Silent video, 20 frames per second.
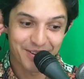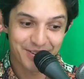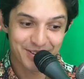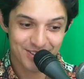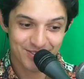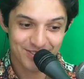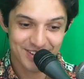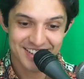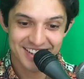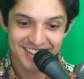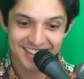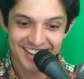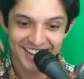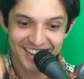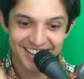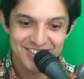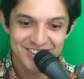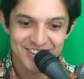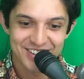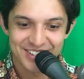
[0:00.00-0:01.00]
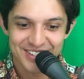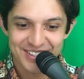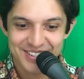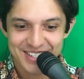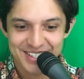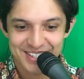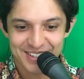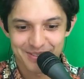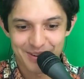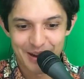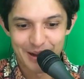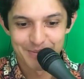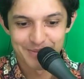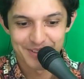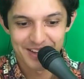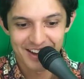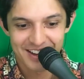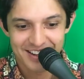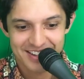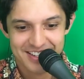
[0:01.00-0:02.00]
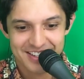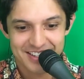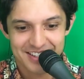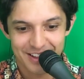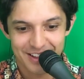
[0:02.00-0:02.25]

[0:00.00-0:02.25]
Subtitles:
was recently introduced to Ram Dass